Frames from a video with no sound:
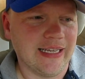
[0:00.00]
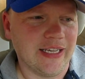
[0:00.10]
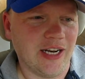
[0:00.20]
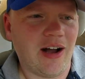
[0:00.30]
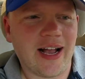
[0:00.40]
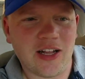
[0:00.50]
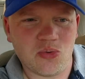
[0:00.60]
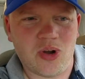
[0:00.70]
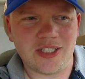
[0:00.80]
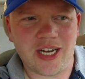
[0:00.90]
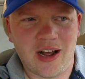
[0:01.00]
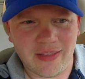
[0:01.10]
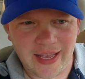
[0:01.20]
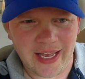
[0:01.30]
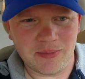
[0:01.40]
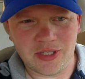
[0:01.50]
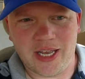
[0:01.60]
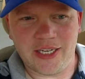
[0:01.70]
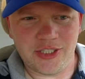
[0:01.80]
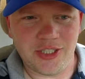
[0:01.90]
You know, I got to watch all the games
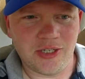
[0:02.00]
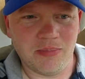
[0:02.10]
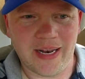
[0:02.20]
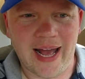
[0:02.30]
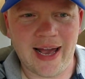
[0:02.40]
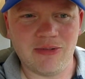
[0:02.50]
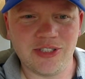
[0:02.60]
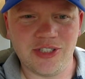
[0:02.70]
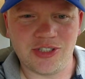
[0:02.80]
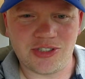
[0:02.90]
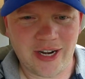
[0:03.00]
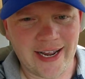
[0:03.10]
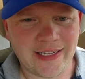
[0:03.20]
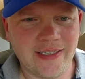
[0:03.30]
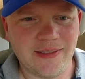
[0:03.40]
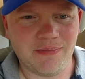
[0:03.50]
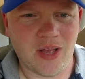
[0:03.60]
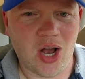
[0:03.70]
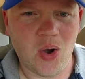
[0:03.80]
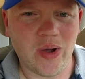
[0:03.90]
last year, but I was distracted,
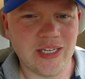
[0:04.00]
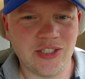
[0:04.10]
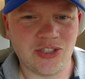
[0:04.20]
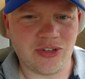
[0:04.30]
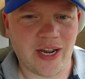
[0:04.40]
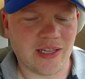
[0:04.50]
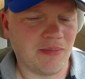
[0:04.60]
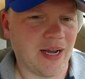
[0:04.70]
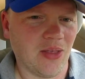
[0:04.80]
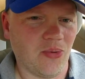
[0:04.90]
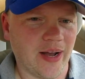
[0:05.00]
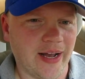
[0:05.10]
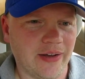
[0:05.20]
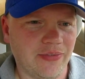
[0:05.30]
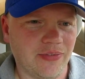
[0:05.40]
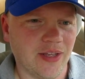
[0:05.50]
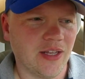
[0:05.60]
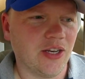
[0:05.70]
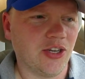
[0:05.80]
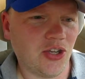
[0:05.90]
always distracted by the wife.
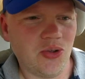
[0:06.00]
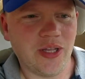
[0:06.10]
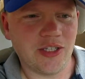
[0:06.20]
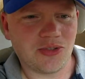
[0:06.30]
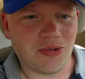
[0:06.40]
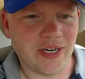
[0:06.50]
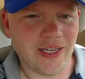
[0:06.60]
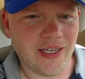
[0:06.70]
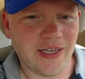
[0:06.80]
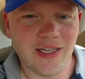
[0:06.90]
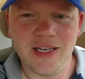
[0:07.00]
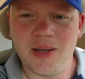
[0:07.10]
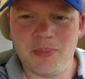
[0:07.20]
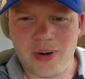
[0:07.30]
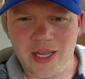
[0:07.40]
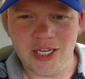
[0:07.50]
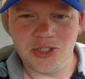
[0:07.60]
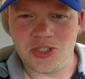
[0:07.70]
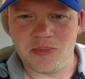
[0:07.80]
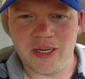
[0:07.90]
Do this, Reed.
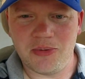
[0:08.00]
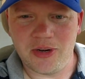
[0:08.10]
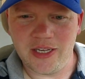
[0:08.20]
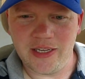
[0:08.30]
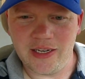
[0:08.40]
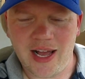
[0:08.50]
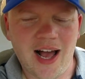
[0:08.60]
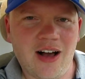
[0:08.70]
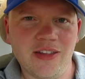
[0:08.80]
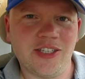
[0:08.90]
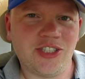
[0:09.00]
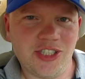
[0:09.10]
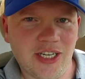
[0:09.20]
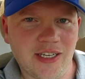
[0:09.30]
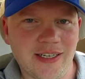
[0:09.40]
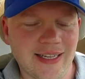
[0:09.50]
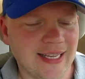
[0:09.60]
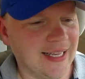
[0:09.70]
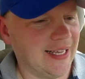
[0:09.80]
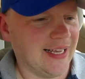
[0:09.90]
Pleasure me, Reed. All this shit.
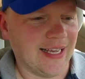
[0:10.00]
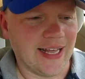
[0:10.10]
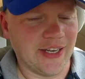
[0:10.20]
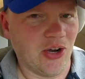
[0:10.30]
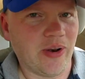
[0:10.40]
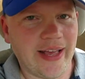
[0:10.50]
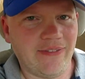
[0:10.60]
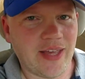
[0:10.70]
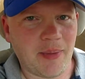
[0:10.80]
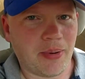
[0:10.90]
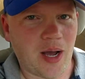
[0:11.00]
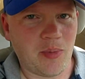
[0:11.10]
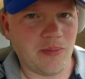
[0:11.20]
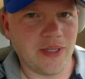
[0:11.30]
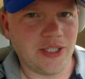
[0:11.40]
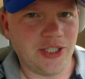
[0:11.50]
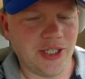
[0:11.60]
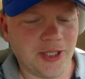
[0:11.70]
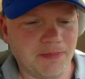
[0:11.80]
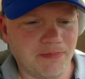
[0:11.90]
Don't have that problem this
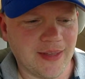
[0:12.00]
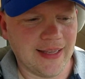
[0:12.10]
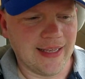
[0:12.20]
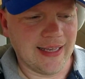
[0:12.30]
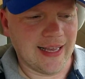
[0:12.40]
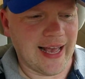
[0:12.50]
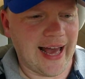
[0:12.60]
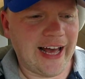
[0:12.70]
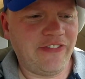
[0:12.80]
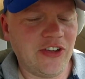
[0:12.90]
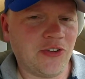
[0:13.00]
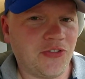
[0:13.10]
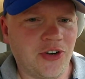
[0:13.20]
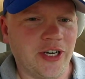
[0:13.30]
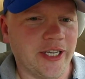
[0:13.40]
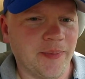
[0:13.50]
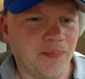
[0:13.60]
year. I feel free.